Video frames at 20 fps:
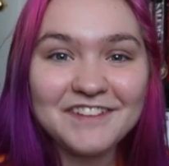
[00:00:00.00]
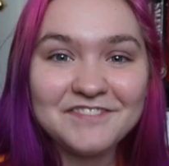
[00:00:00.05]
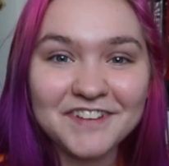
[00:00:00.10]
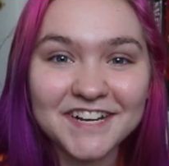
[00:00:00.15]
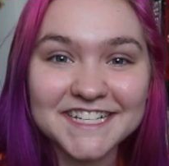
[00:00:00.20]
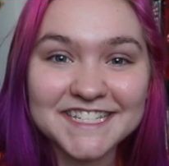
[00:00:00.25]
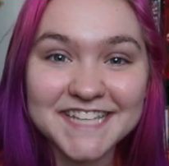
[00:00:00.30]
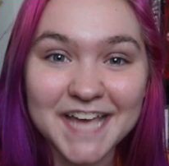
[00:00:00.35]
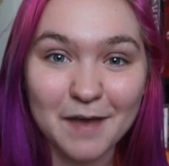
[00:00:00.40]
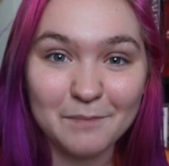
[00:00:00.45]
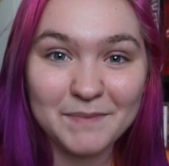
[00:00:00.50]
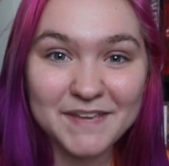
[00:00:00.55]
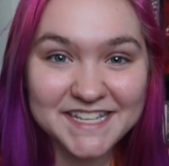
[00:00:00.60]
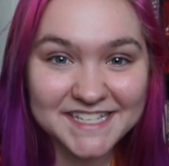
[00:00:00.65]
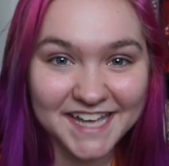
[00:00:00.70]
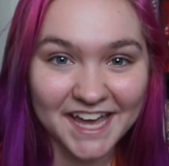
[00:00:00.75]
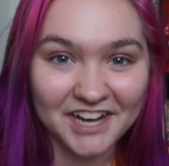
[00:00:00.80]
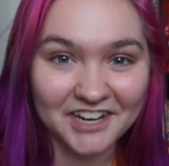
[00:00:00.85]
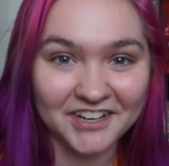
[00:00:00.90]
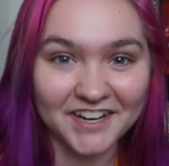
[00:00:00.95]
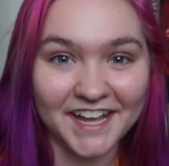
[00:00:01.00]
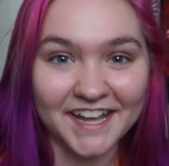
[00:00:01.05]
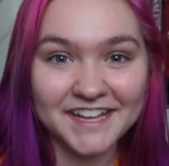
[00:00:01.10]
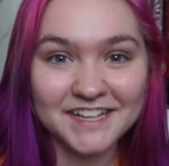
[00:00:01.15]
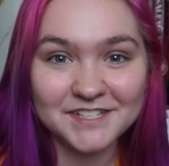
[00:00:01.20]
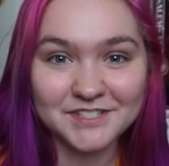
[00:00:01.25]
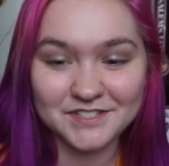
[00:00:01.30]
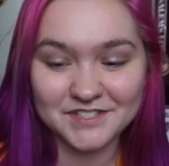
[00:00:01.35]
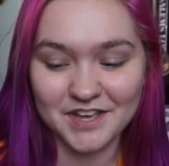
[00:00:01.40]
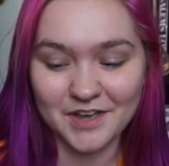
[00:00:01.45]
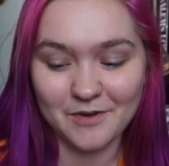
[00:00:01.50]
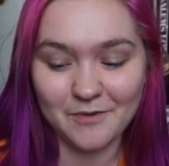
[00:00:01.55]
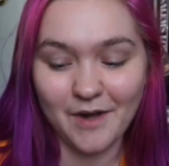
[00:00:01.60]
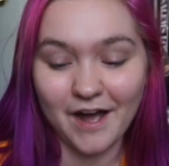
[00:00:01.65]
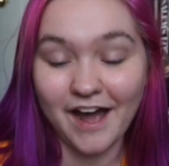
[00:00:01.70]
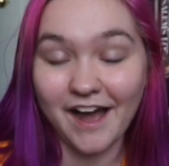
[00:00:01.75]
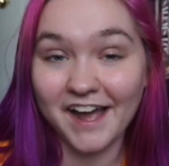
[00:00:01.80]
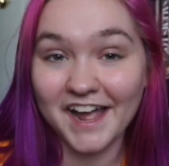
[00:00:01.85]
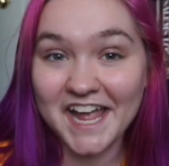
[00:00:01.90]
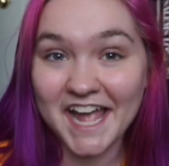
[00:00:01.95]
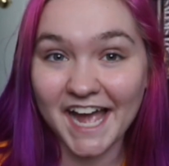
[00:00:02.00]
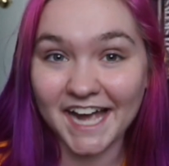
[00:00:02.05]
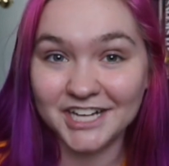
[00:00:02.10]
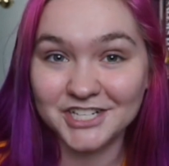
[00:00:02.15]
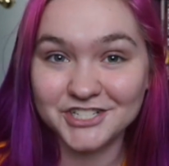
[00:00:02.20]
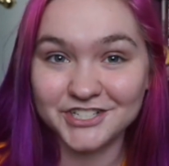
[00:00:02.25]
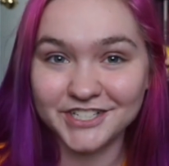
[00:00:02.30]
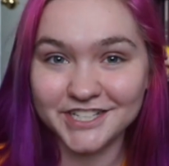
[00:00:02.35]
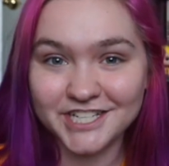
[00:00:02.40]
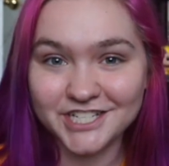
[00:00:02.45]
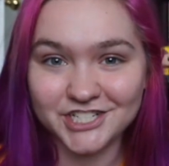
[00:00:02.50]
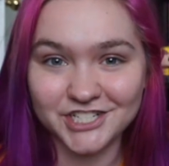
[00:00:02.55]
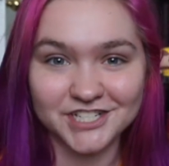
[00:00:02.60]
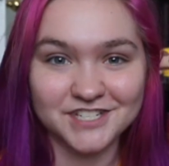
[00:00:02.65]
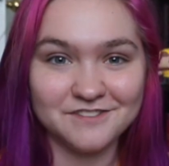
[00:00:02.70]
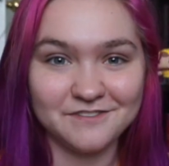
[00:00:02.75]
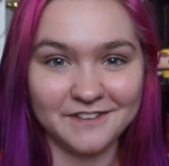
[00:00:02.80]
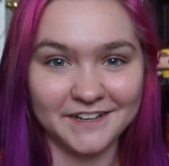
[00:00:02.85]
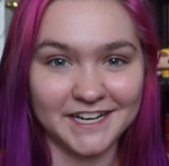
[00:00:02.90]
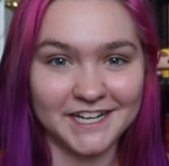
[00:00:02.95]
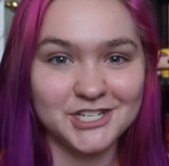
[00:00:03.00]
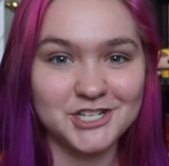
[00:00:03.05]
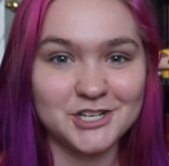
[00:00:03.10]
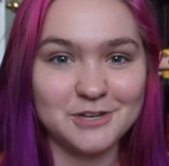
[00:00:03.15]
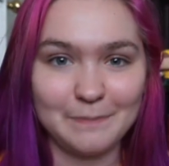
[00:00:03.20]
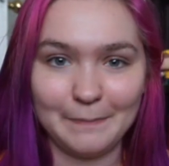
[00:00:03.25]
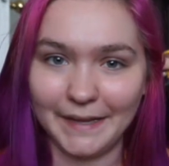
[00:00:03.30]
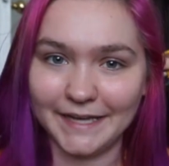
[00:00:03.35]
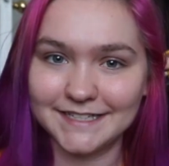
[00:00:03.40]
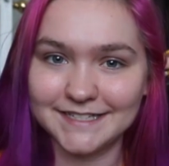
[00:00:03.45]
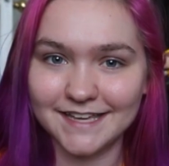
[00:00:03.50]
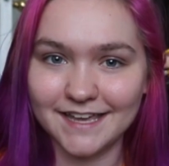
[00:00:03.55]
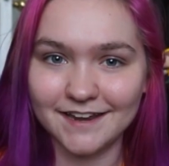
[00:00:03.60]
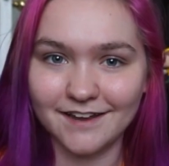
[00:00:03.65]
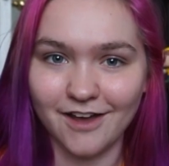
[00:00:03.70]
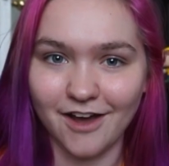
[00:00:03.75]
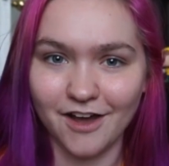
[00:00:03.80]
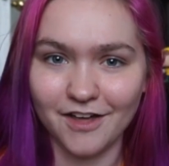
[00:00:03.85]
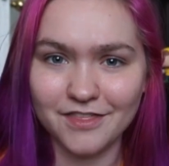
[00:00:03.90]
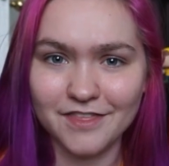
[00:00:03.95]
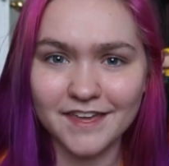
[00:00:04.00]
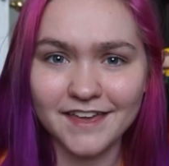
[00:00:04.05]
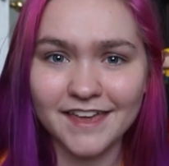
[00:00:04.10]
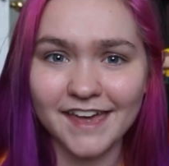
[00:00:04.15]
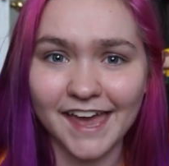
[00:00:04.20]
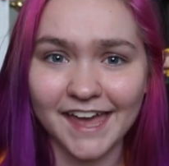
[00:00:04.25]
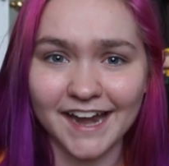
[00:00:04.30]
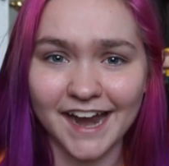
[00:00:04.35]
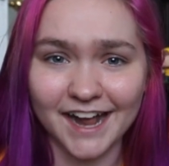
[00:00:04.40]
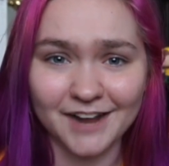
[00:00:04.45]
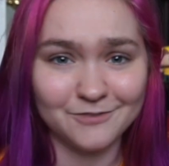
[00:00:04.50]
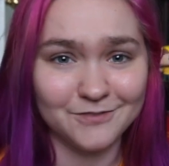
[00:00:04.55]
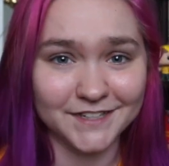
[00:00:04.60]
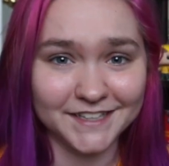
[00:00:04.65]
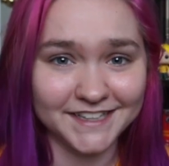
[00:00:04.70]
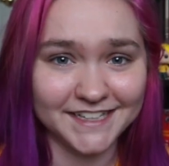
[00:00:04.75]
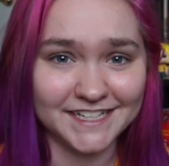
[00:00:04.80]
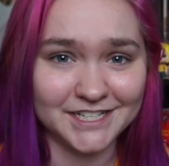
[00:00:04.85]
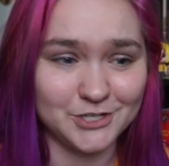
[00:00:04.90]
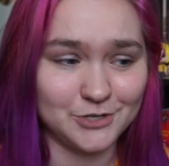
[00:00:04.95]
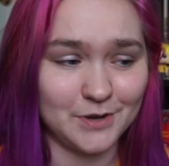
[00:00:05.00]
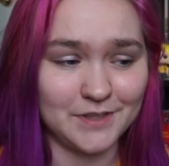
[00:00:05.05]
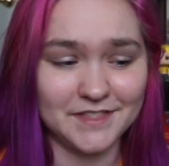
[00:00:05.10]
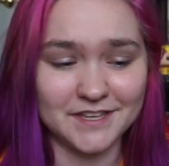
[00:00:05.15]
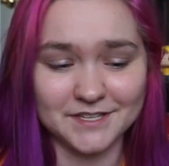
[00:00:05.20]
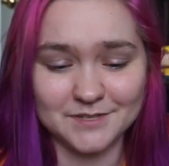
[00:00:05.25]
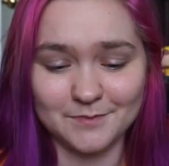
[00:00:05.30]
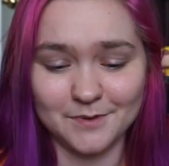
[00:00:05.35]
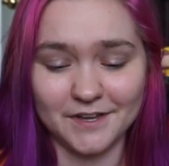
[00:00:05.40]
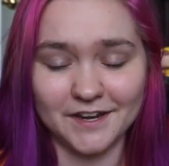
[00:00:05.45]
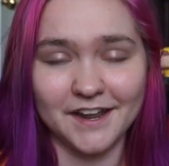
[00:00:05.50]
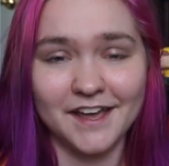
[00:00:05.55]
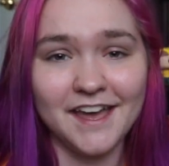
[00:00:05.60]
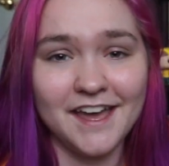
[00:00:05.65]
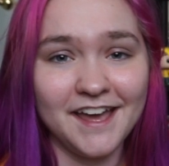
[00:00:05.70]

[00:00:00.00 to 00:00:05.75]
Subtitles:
friends, happy Saturday. So I actually just finished Mexican Gothic, and I really enjoyed this one.